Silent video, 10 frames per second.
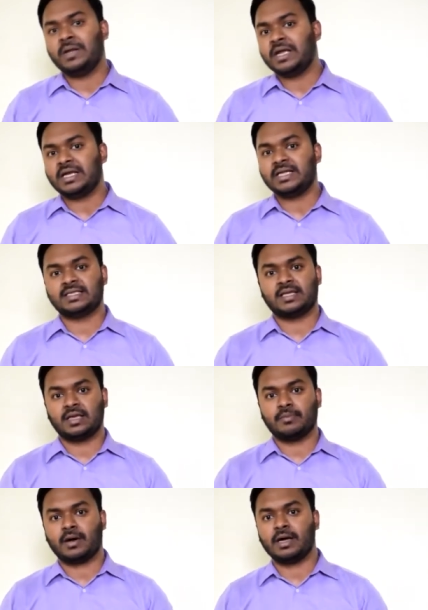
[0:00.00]
So
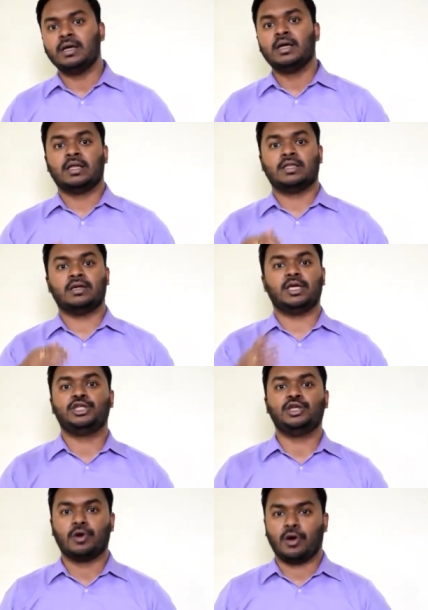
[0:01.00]
obliquity is nothing but
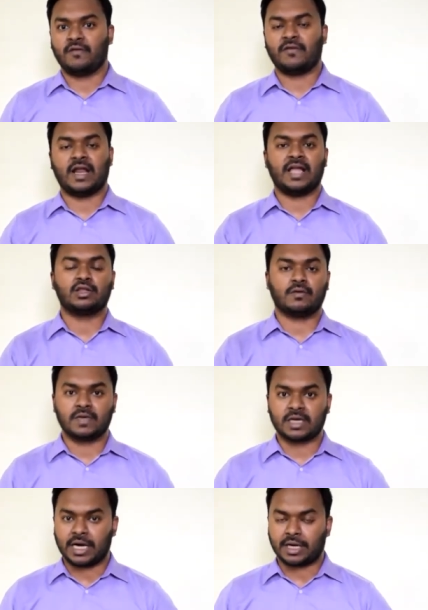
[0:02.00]
the ratio
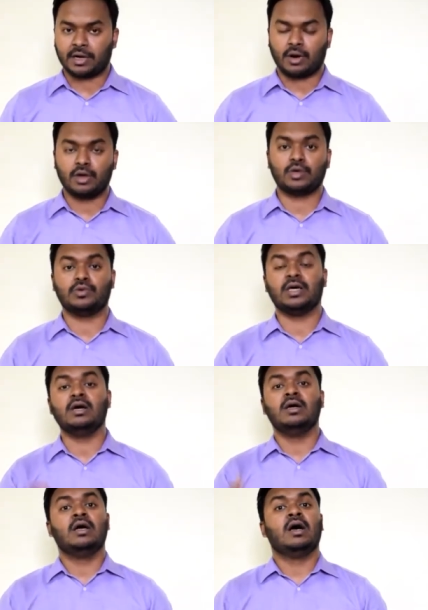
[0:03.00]
of length of the
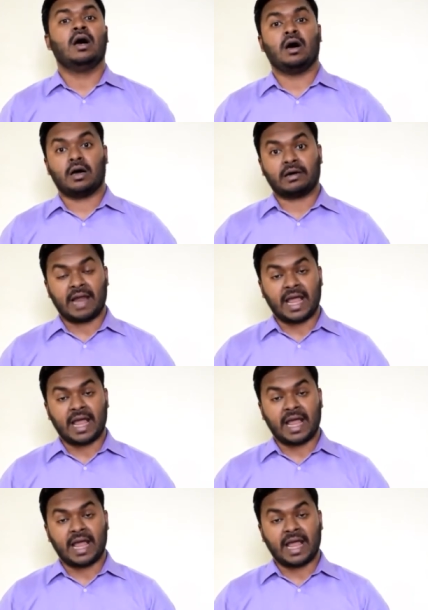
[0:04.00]
connecting rod to the